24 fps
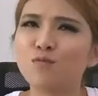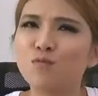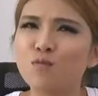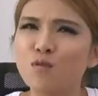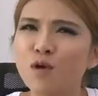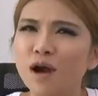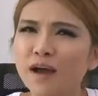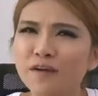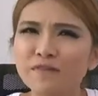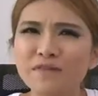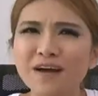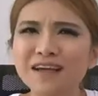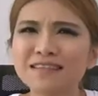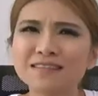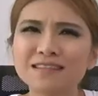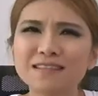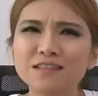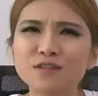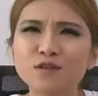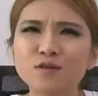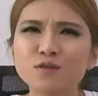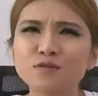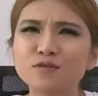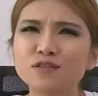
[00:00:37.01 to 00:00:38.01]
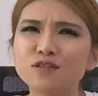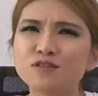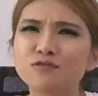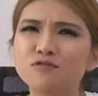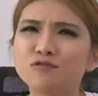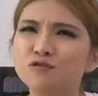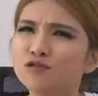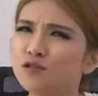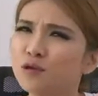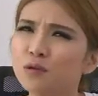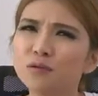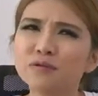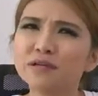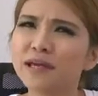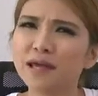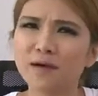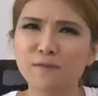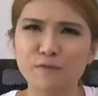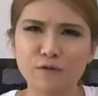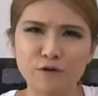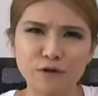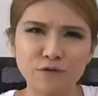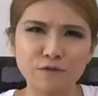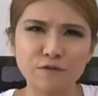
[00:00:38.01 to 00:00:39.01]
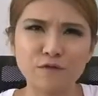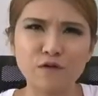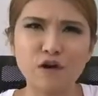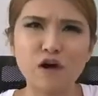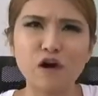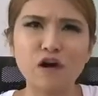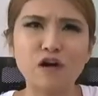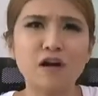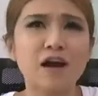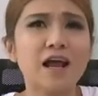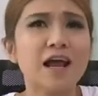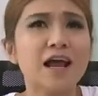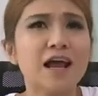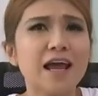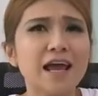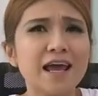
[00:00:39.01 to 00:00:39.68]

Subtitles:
Wi-Fi signals don't get very far,